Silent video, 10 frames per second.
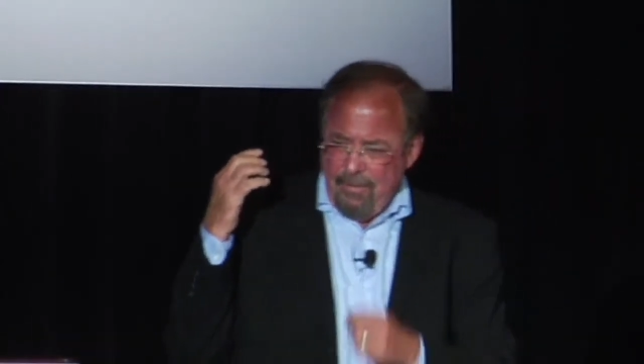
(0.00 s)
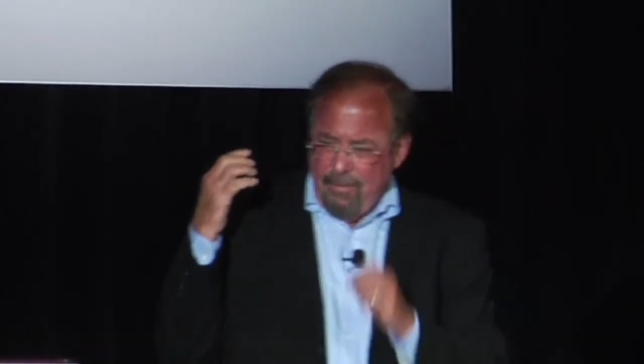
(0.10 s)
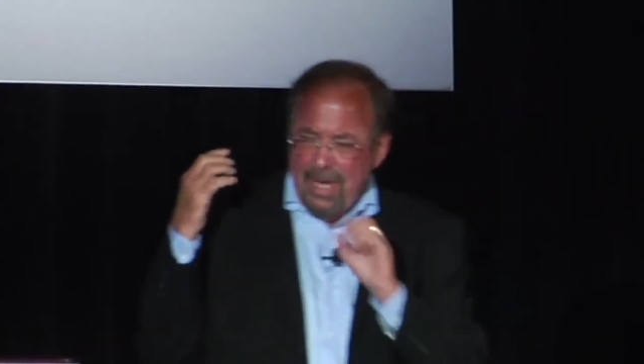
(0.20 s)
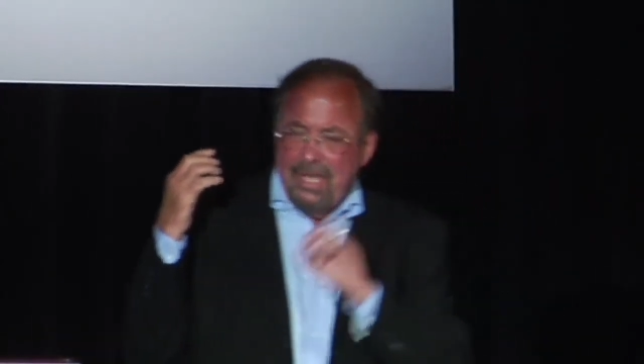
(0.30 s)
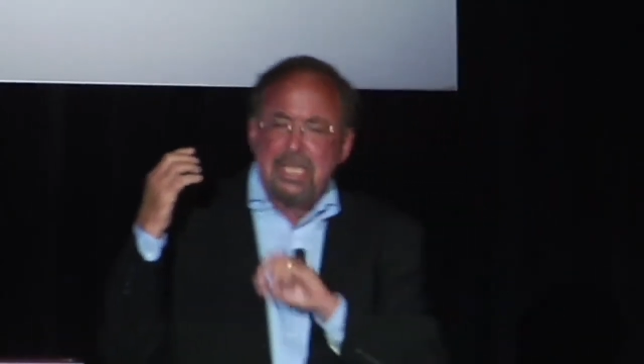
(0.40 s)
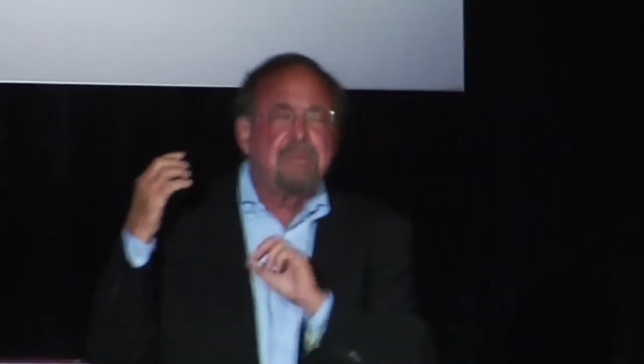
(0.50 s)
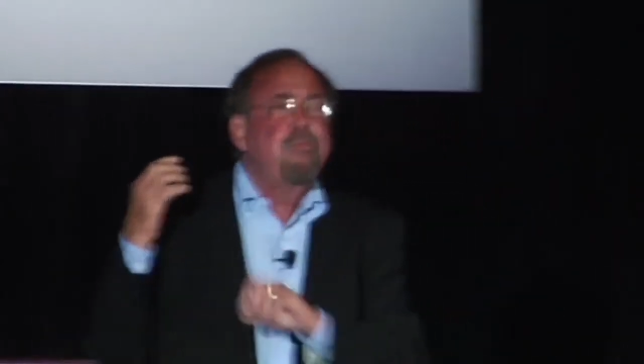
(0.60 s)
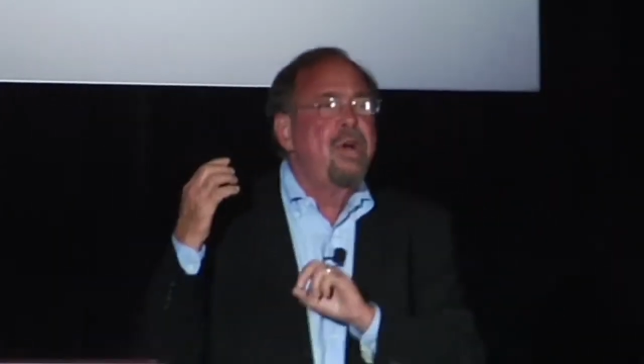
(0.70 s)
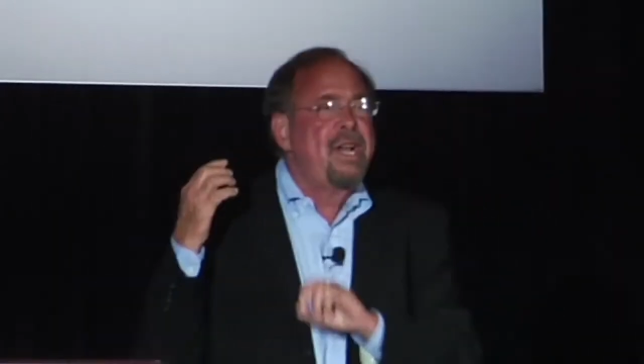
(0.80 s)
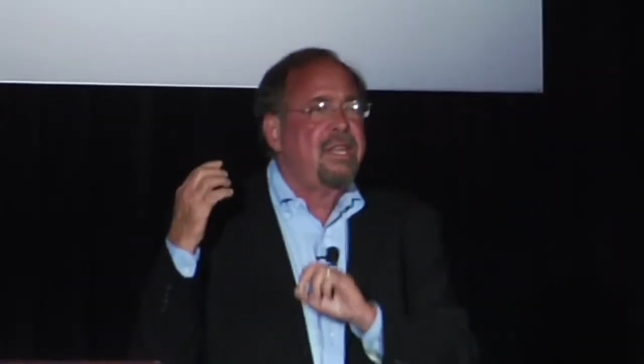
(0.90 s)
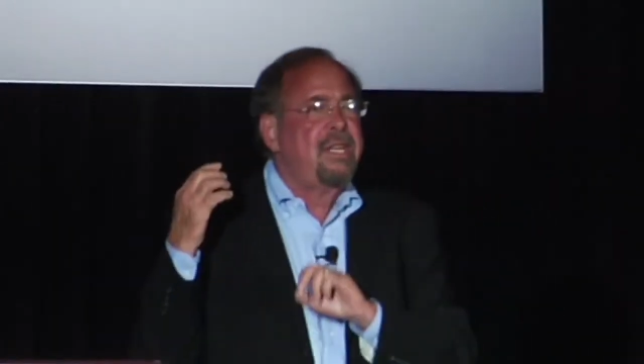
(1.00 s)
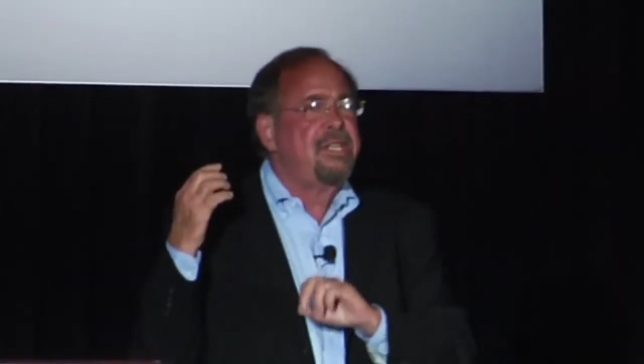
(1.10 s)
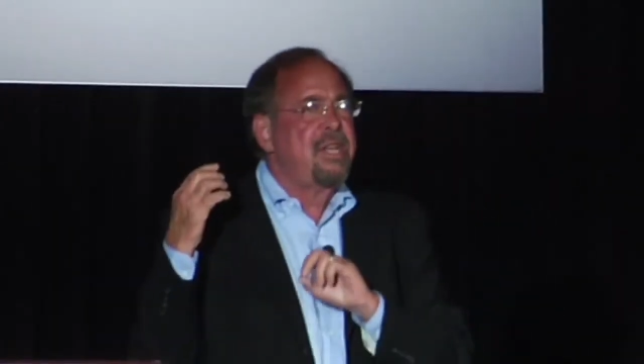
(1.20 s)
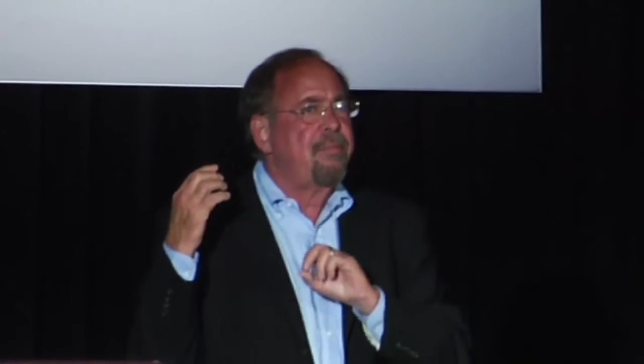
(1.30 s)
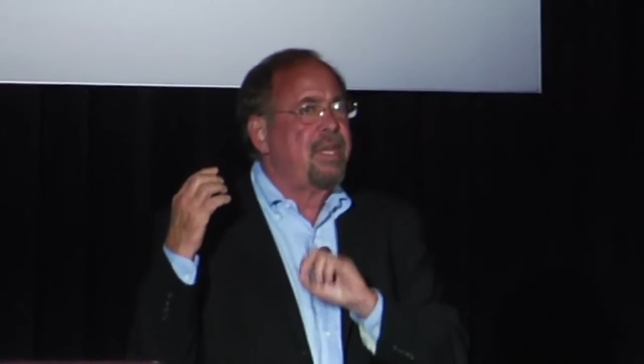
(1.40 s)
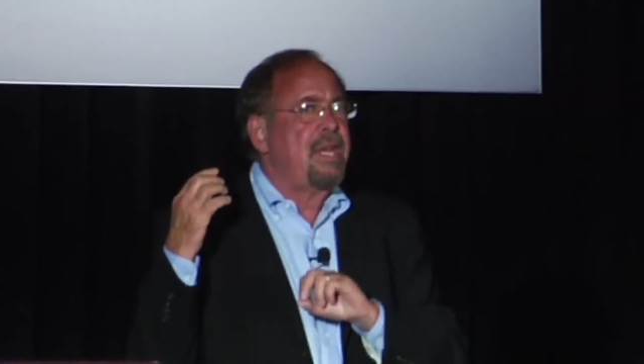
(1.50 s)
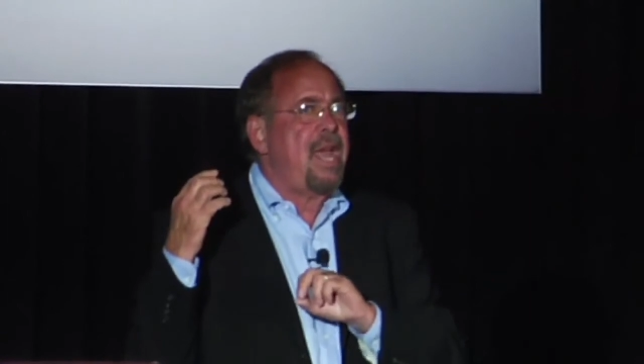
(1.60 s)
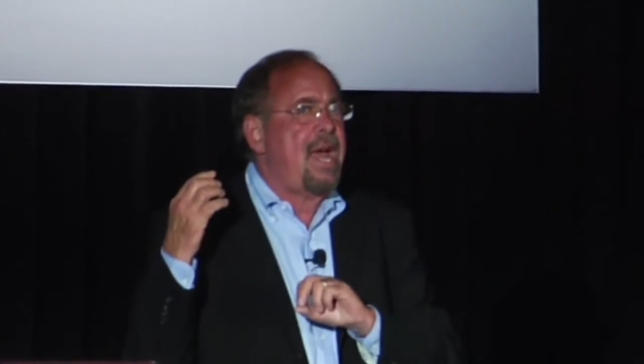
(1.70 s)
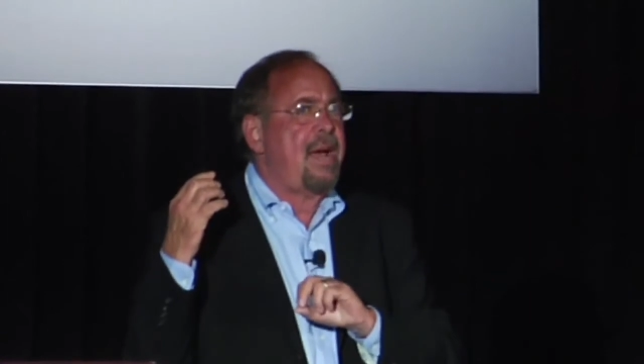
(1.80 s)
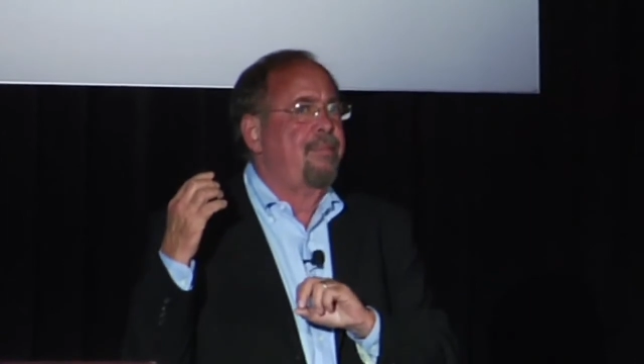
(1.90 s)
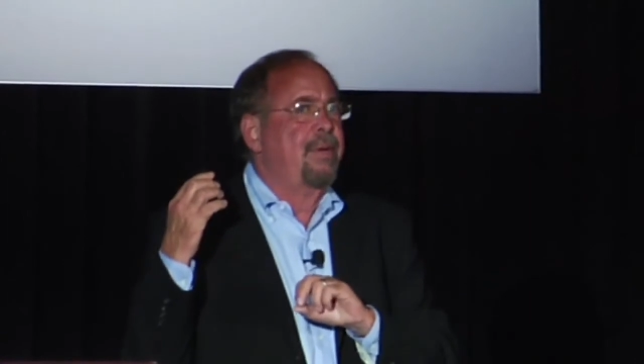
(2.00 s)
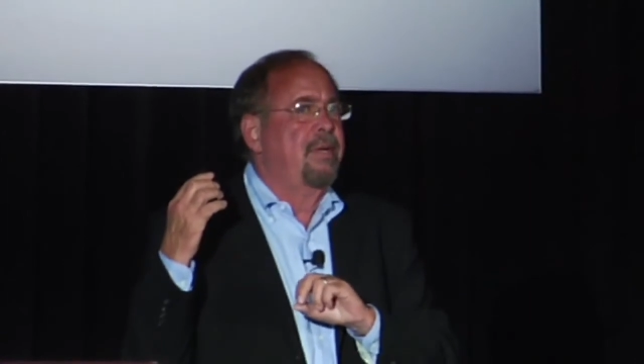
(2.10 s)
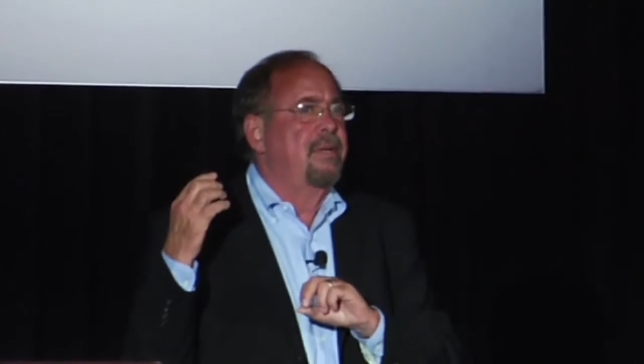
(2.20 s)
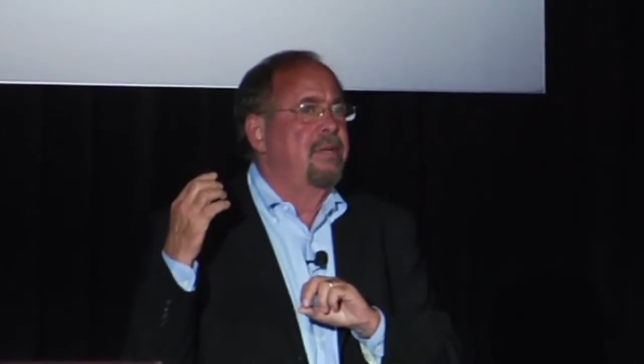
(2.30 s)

But at this point, I think something happened.